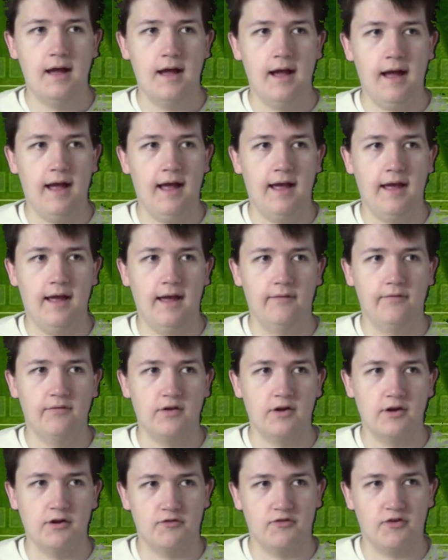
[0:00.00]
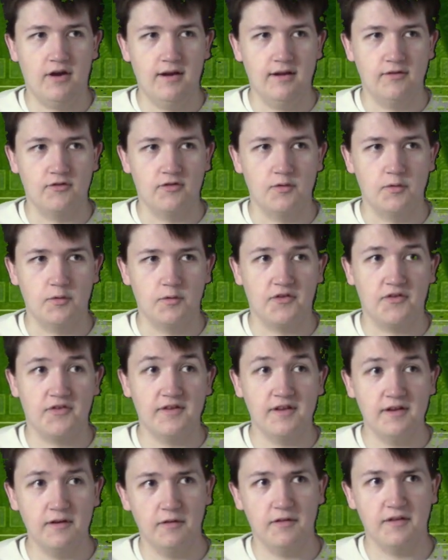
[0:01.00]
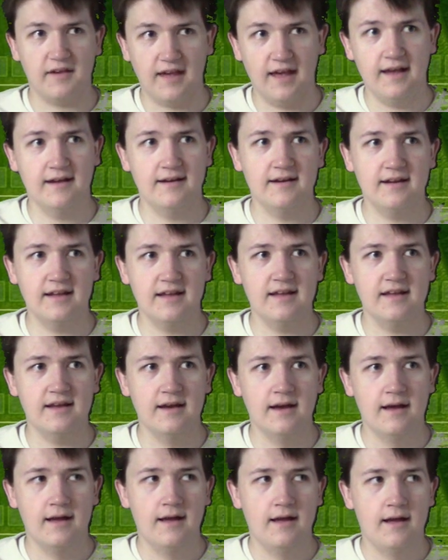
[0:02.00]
And they're trying to steal the candy